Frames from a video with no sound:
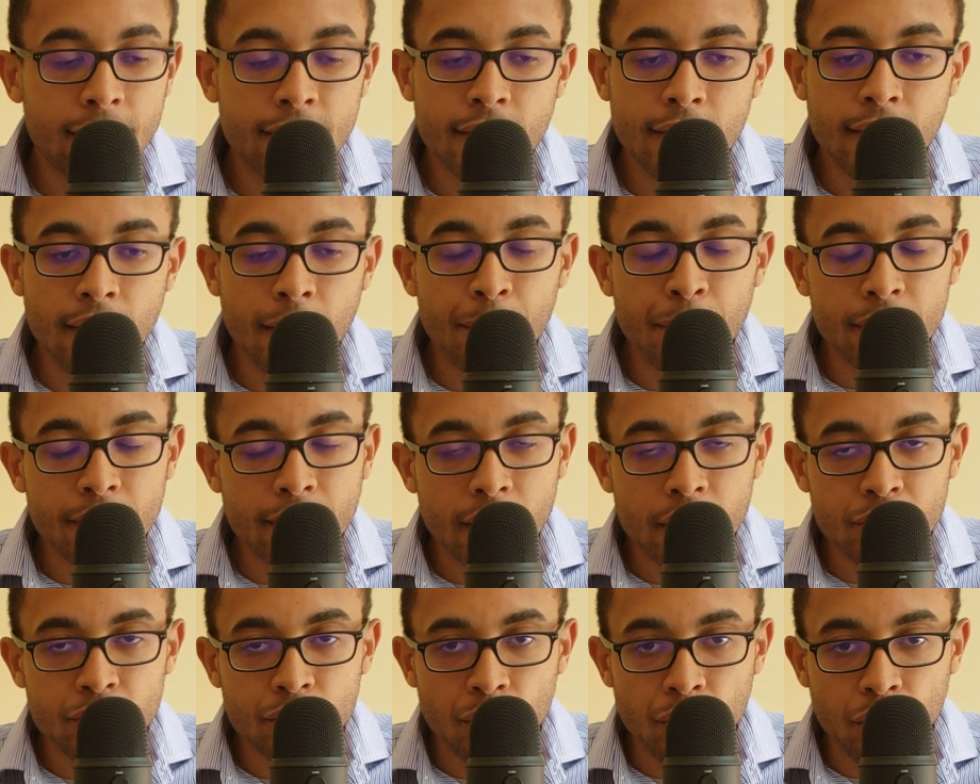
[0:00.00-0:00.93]
this is a
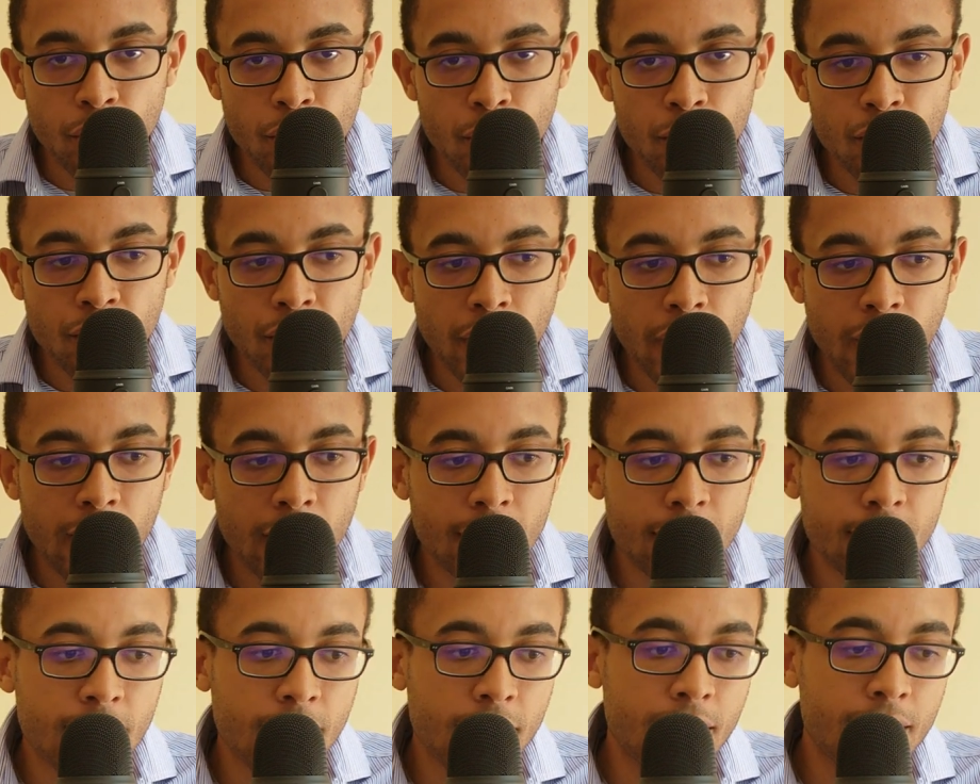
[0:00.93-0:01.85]
potential use
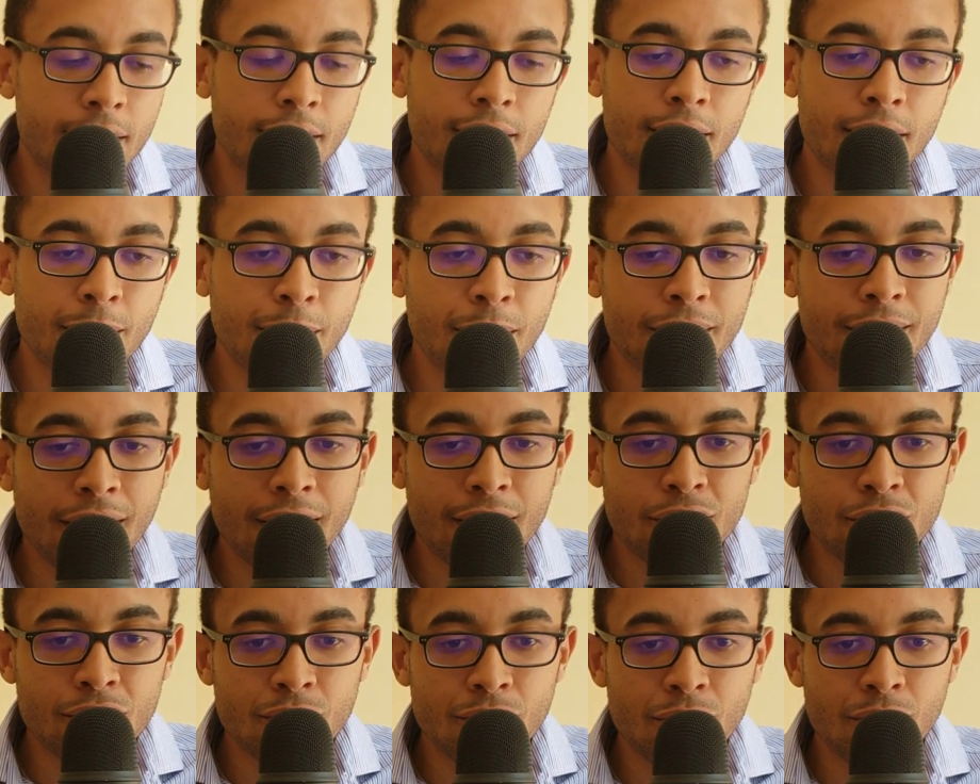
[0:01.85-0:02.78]
case, and this is a
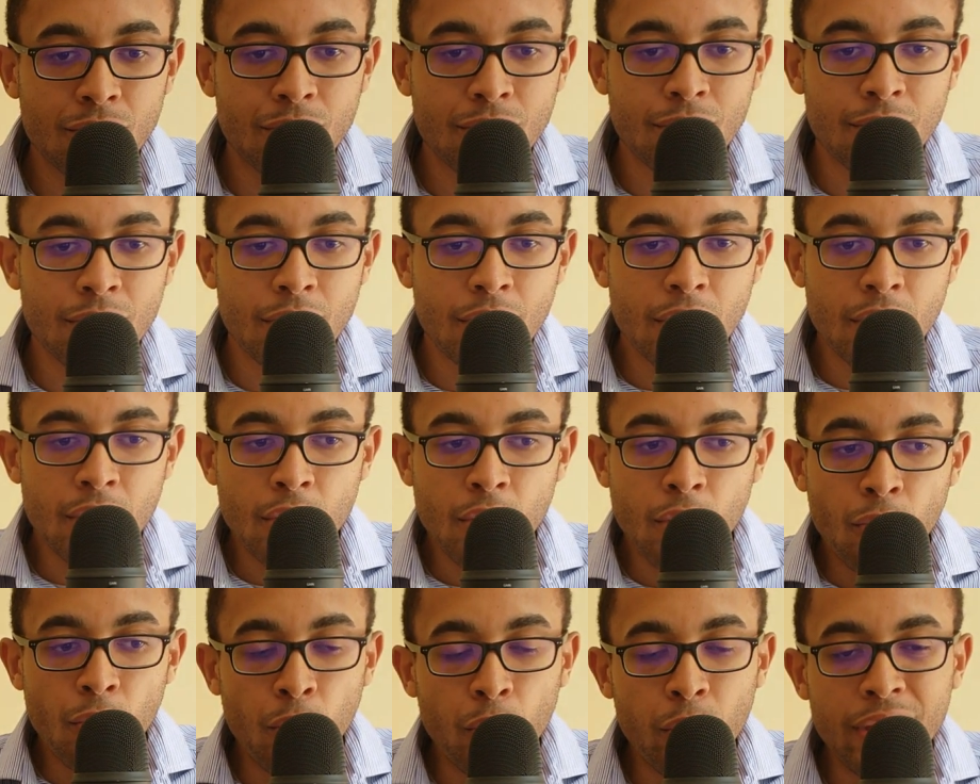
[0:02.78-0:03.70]
potential
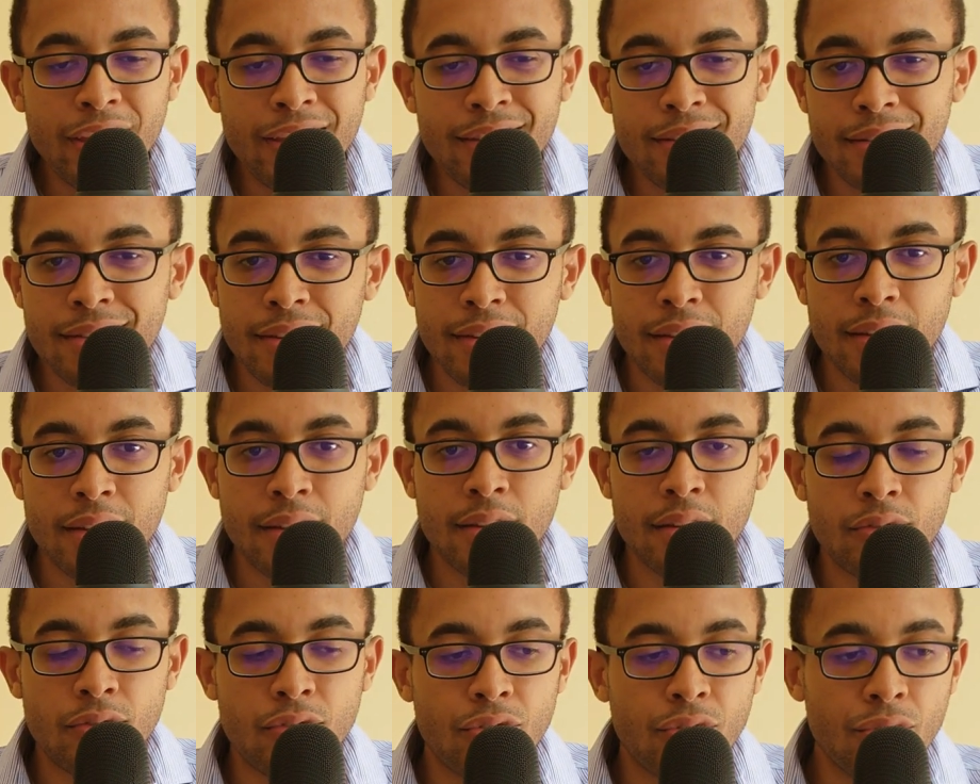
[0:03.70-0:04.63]

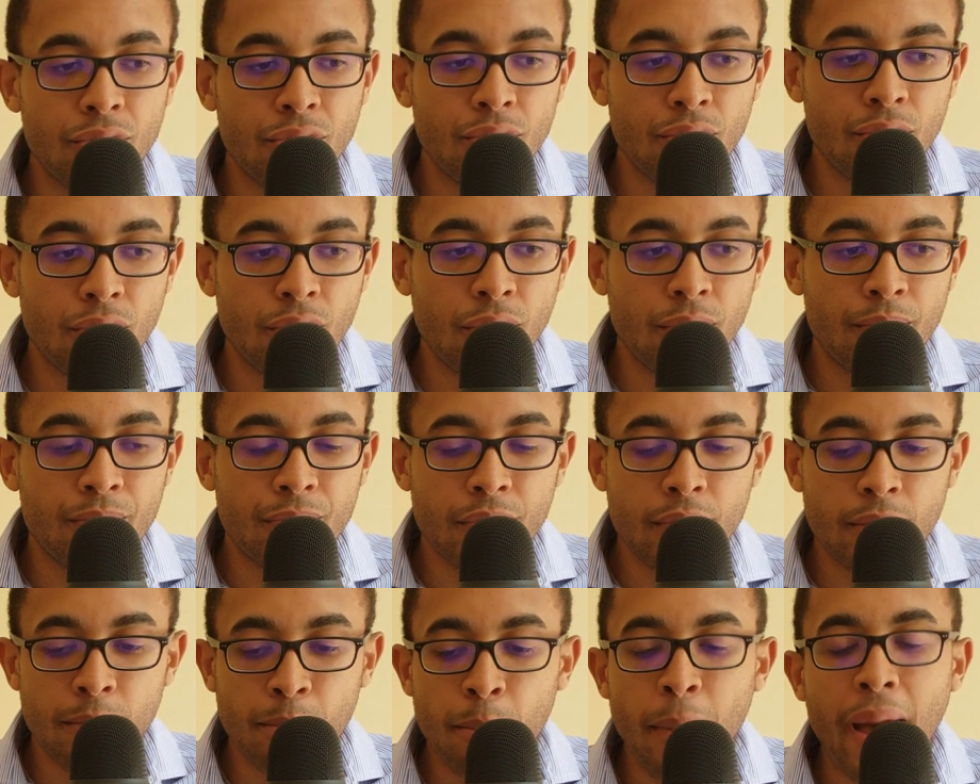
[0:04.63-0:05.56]
reason to
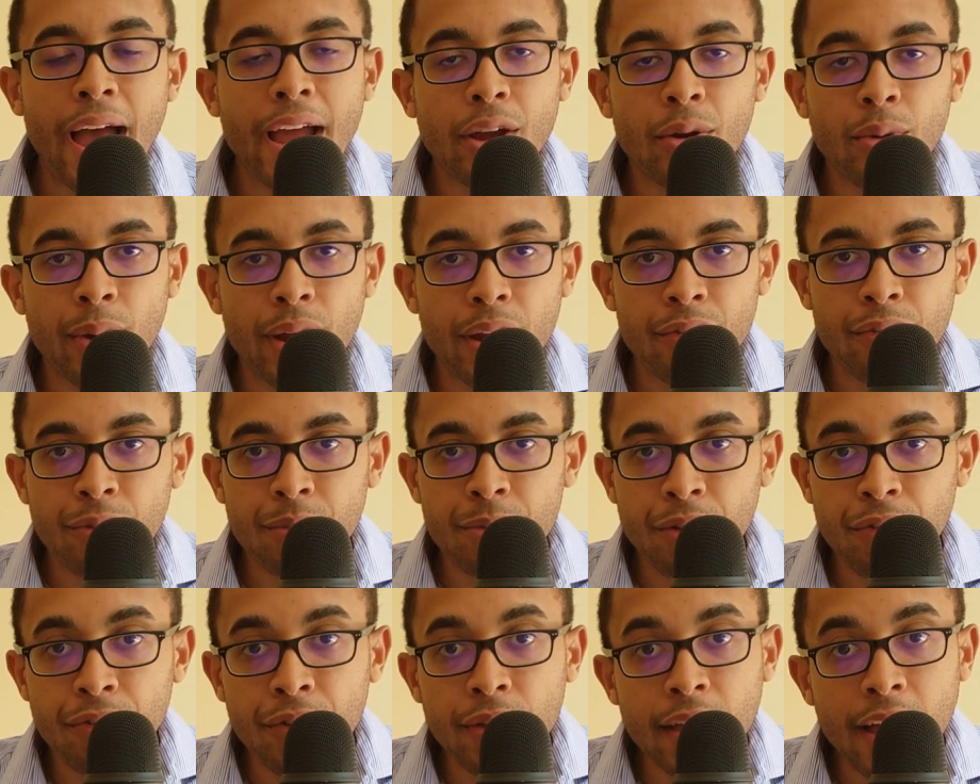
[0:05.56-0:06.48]
migrate from
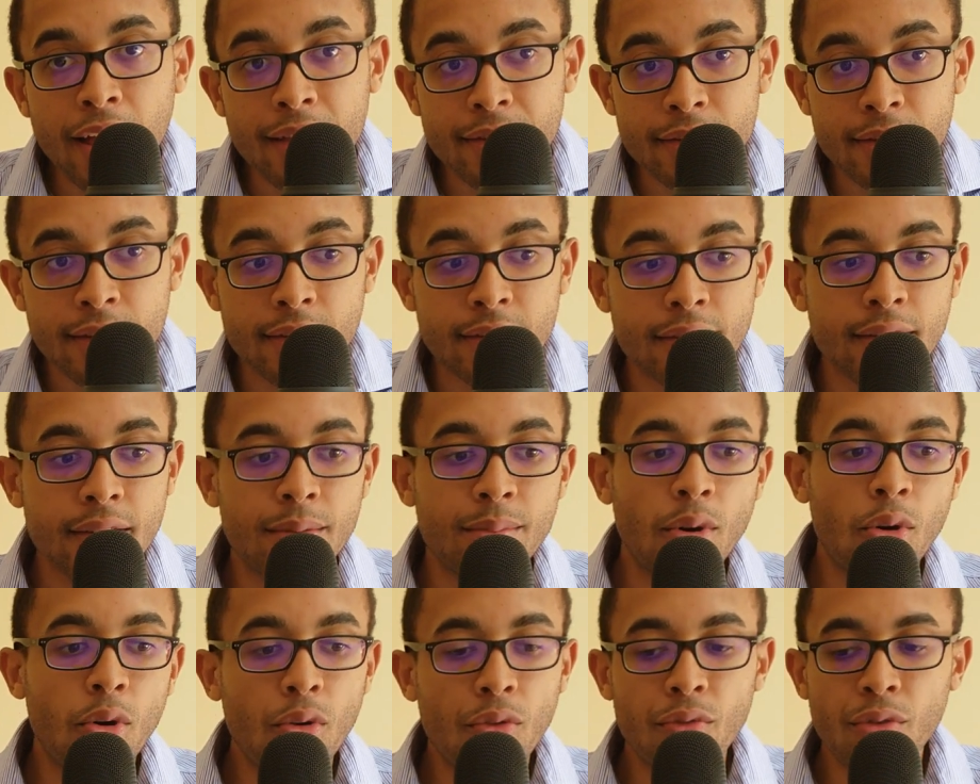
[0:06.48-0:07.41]
the fiat
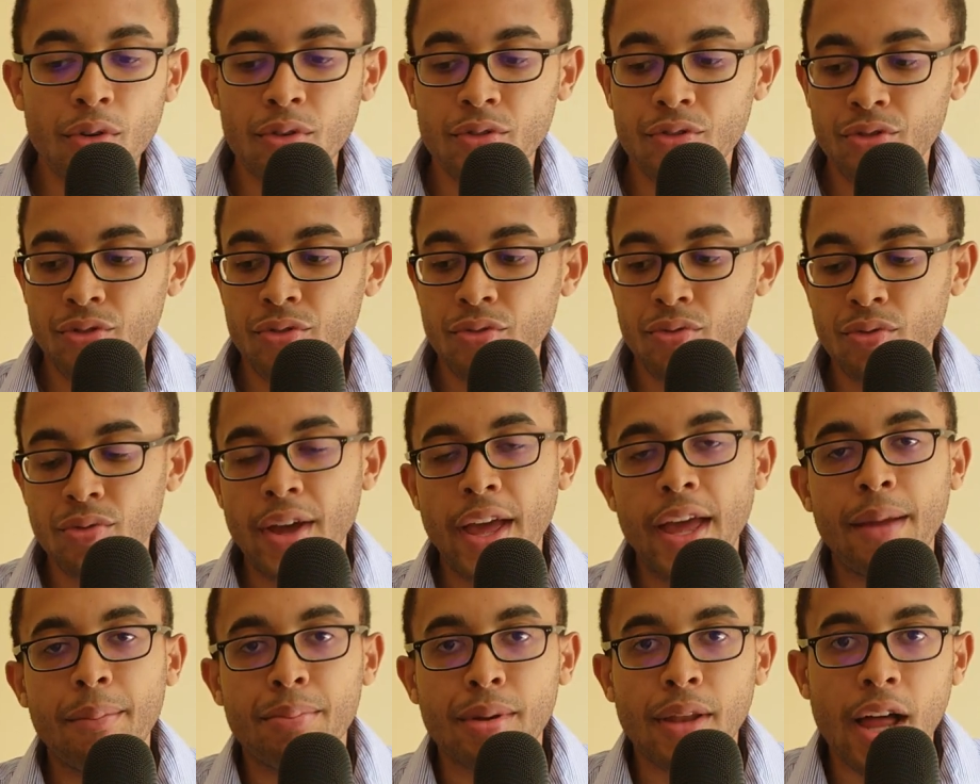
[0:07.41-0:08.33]
system over to
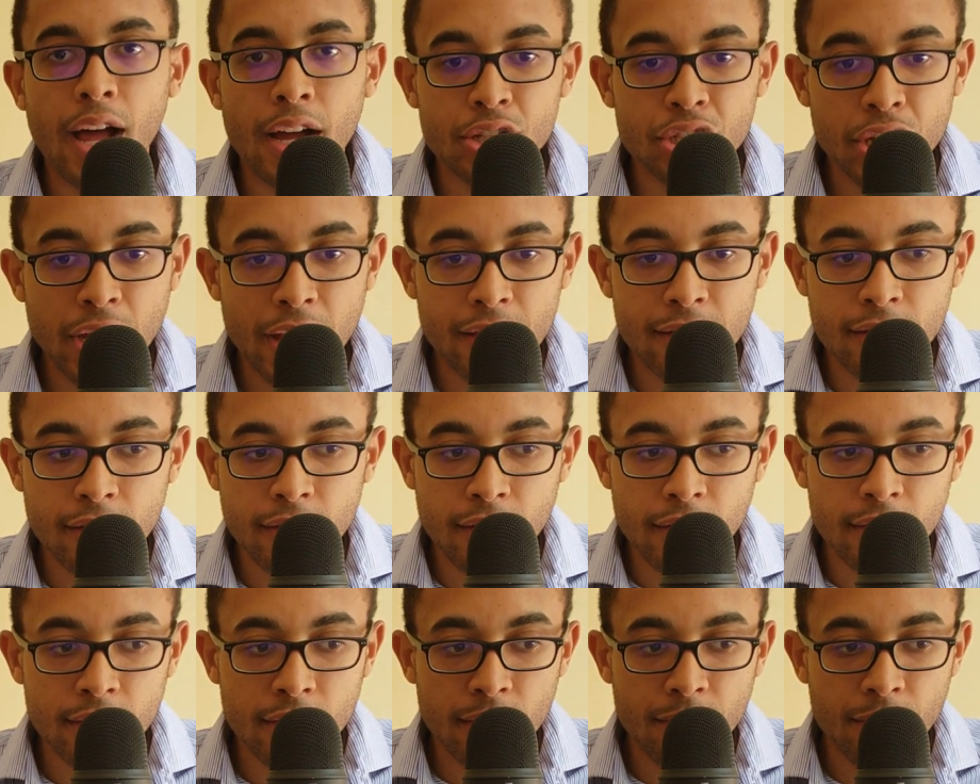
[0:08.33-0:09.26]
a blockchain
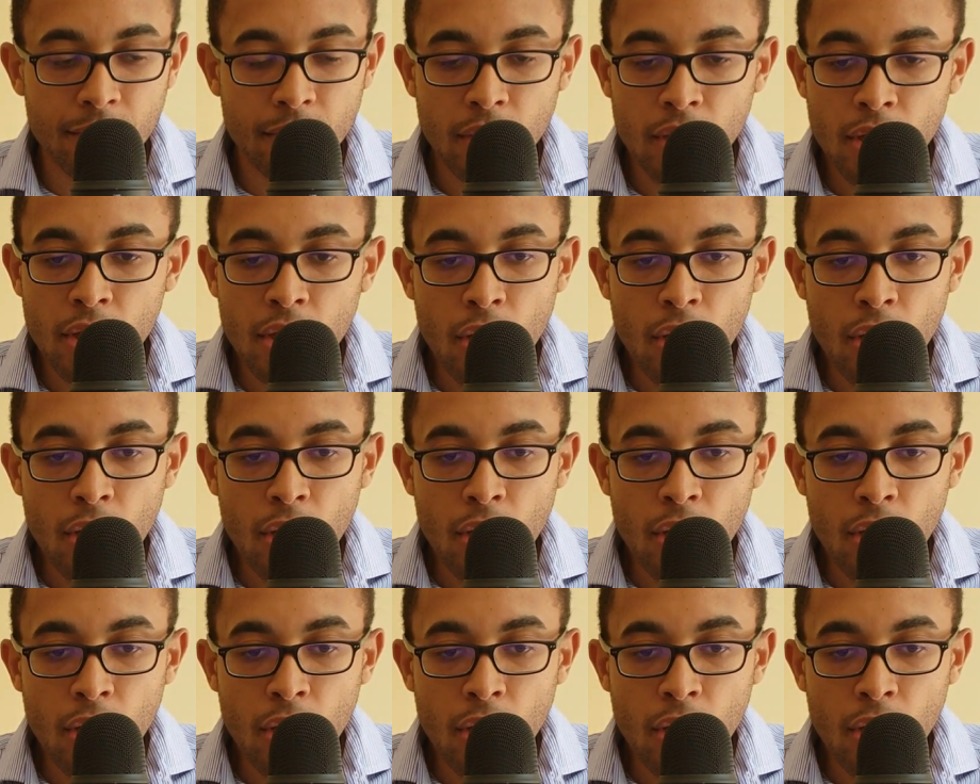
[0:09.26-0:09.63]
system.